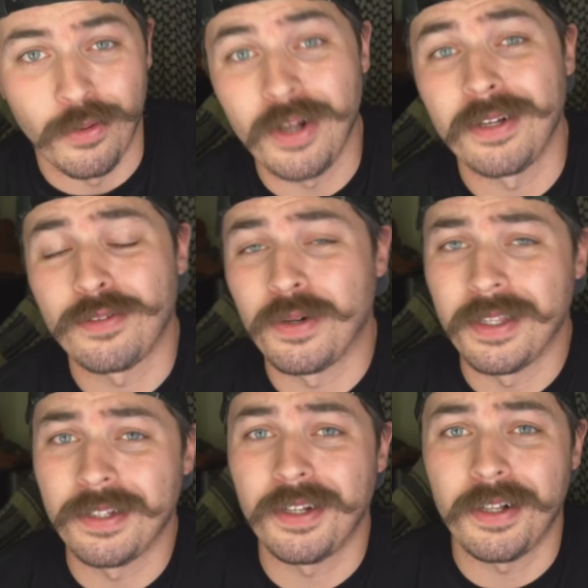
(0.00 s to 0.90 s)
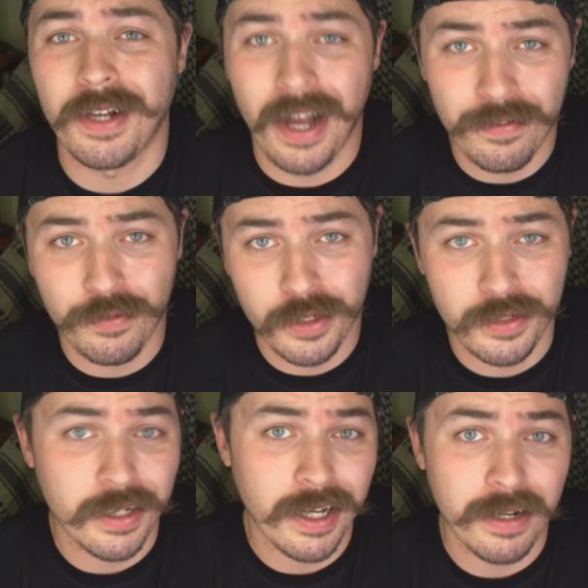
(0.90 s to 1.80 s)
Well, everyone, that's all I have for you
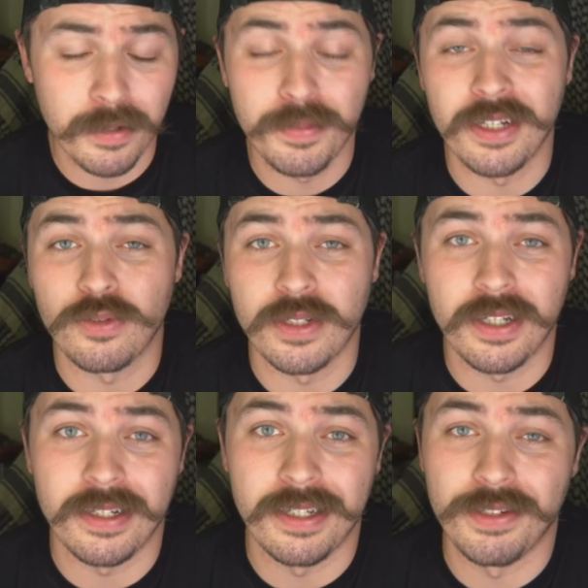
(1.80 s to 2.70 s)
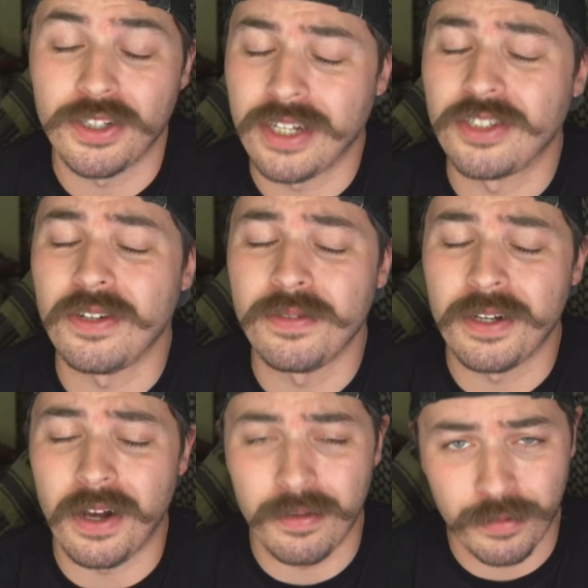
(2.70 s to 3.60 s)
today. I'm gonna be at twitch.tv slash
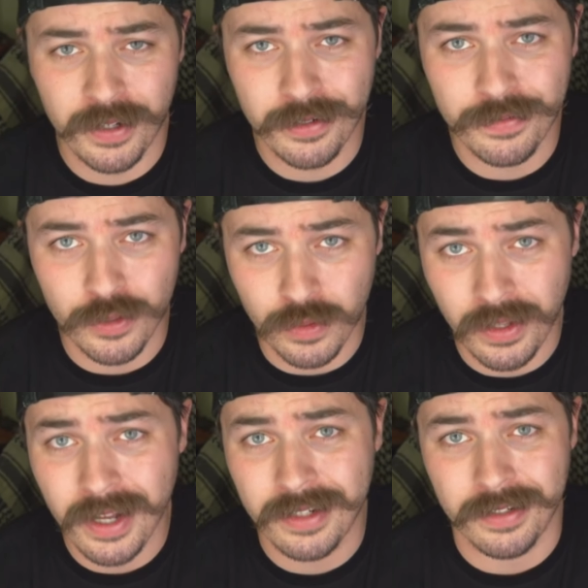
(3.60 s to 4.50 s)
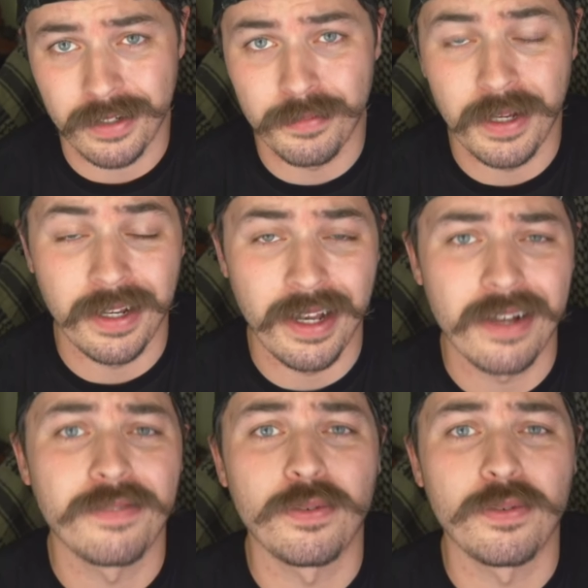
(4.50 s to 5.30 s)
donut operator if you would like to come hang out.